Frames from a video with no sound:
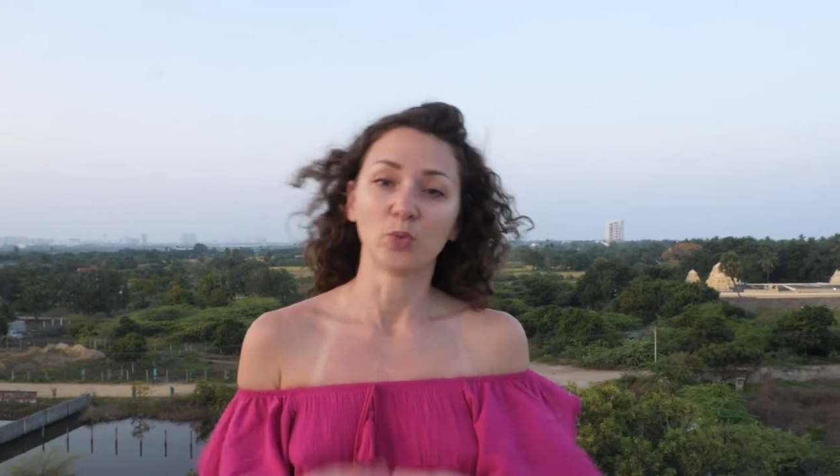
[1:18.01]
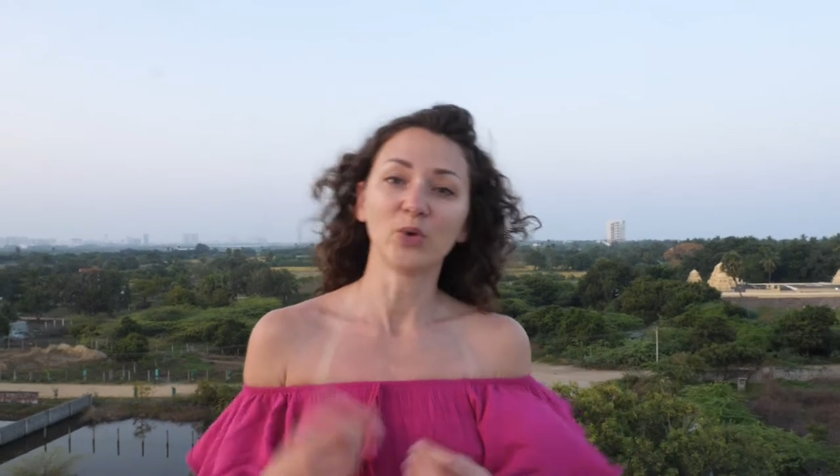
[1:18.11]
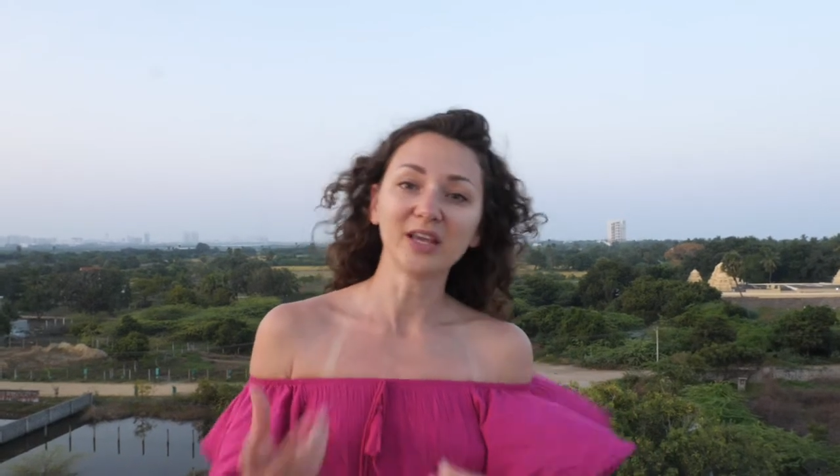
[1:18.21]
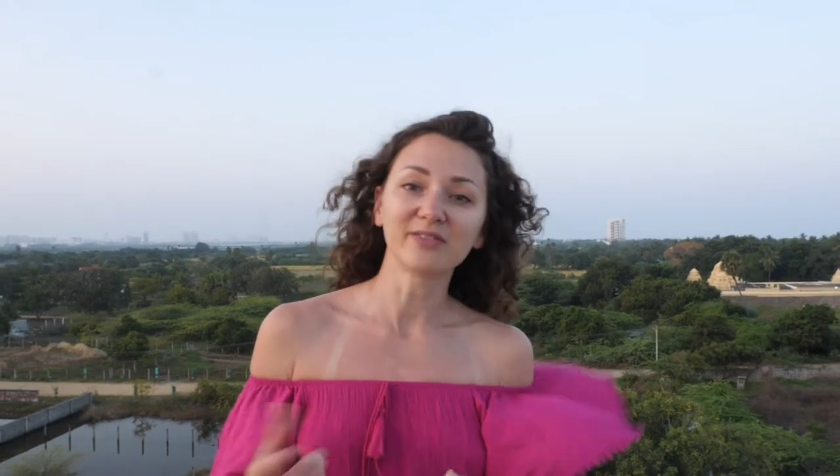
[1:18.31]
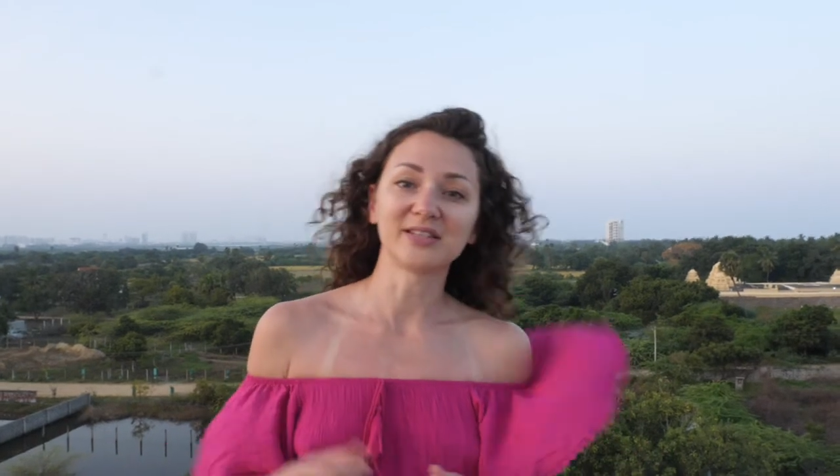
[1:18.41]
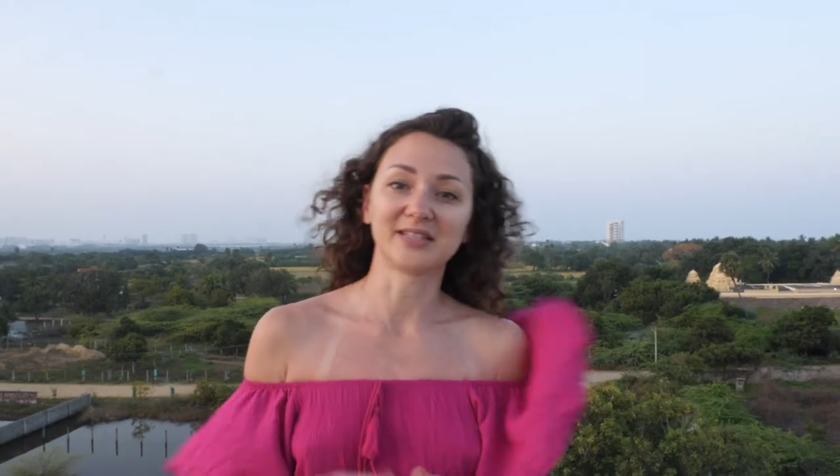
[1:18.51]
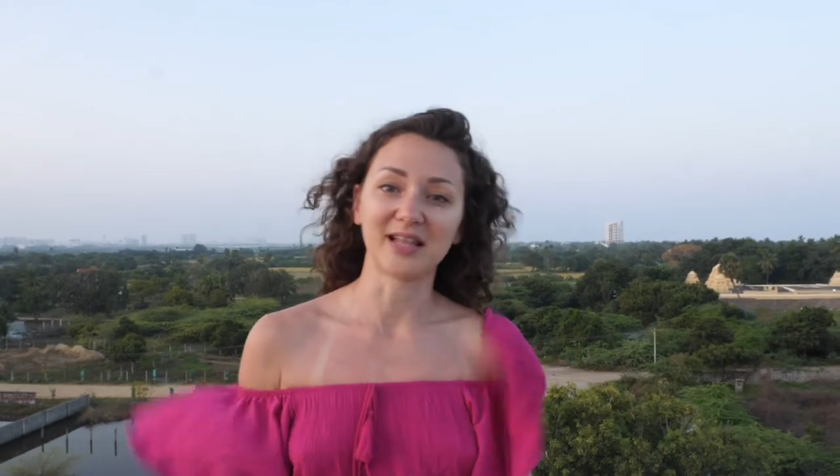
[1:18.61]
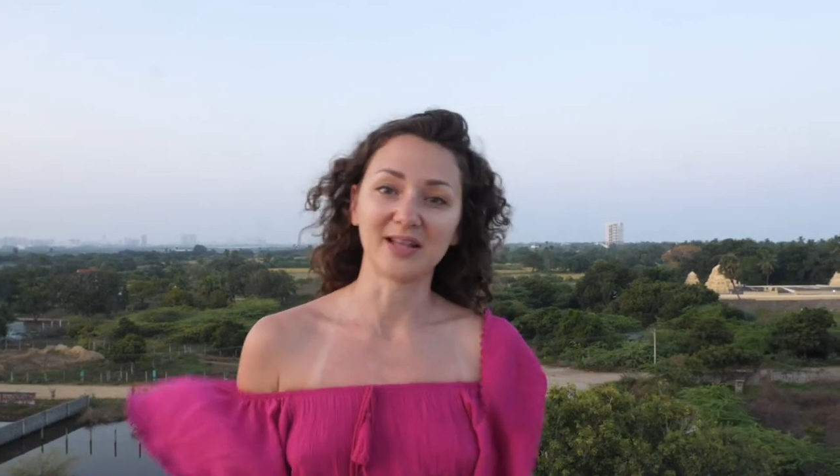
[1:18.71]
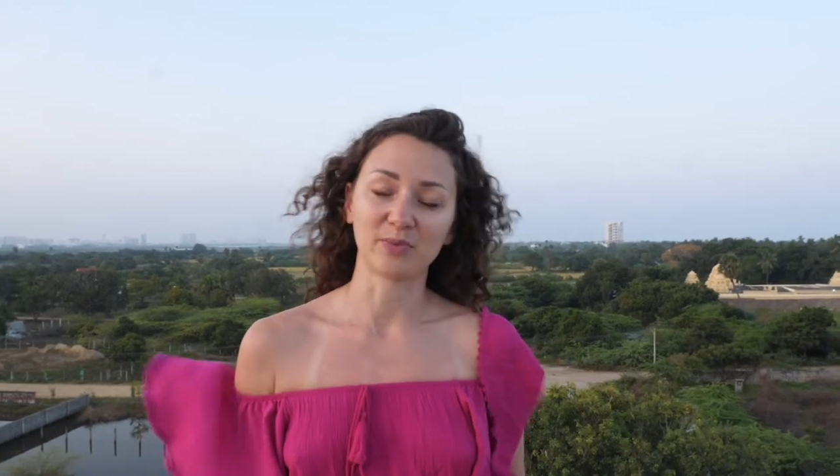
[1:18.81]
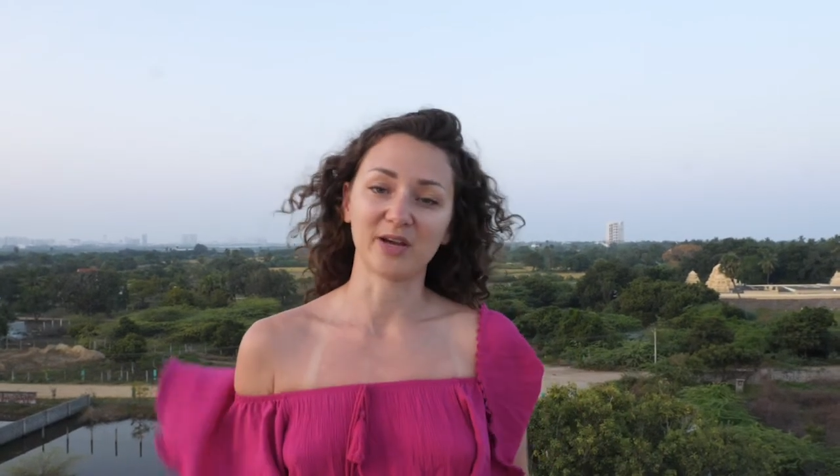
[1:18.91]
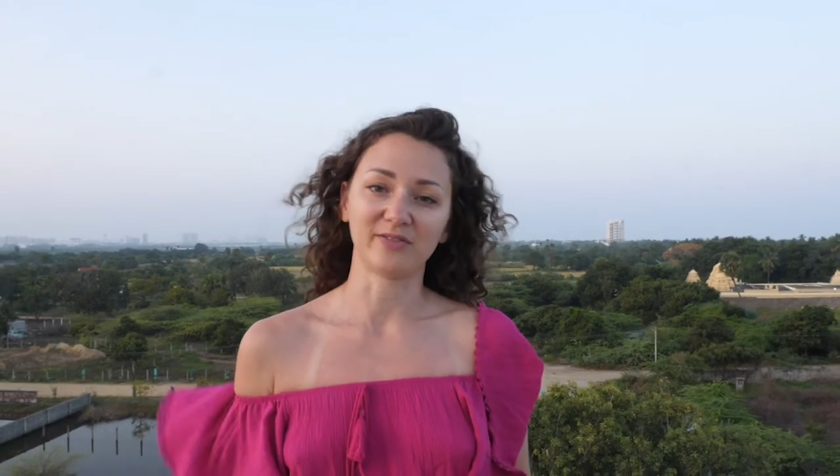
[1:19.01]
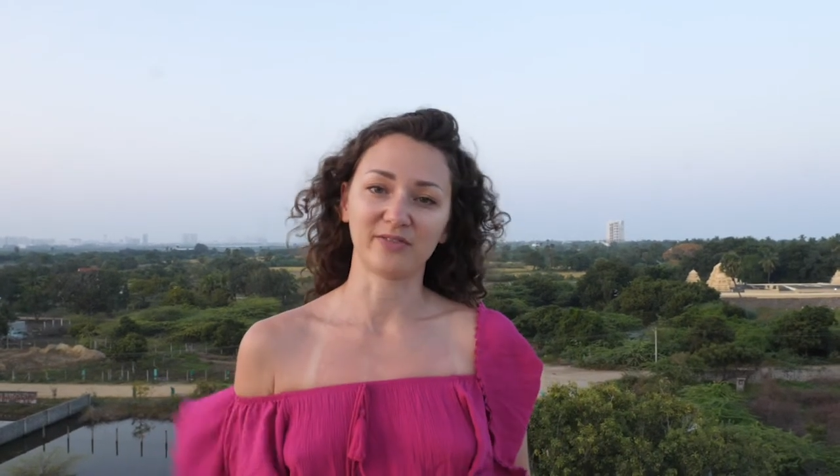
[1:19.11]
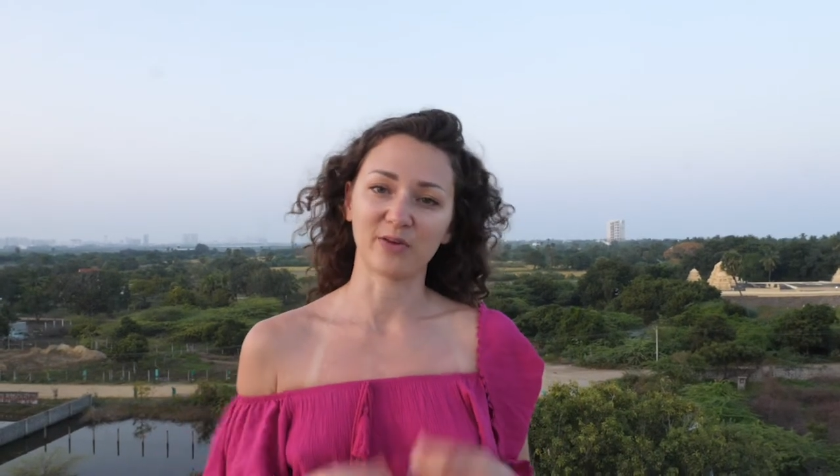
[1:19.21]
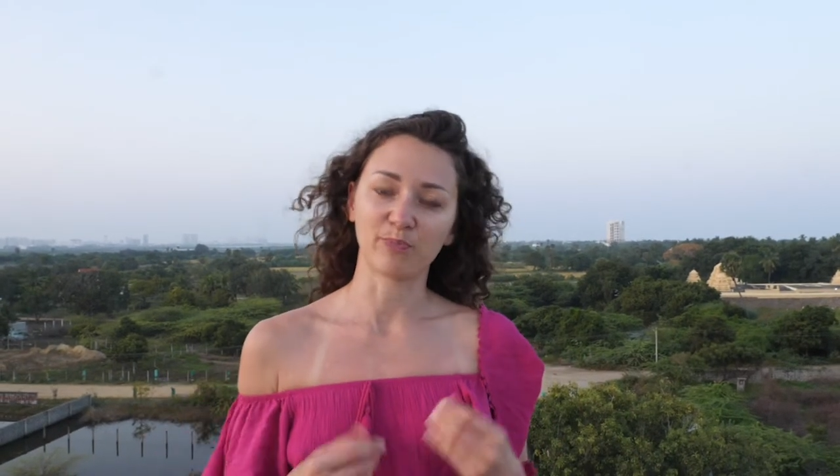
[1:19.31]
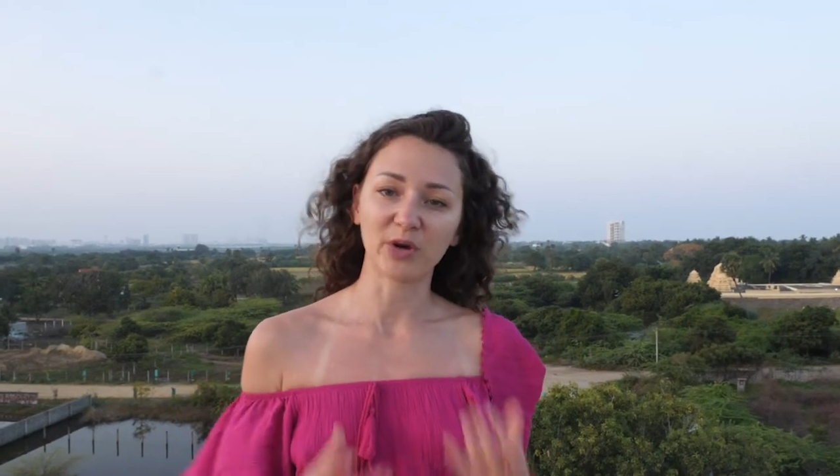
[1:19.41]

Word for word: We even celebrate the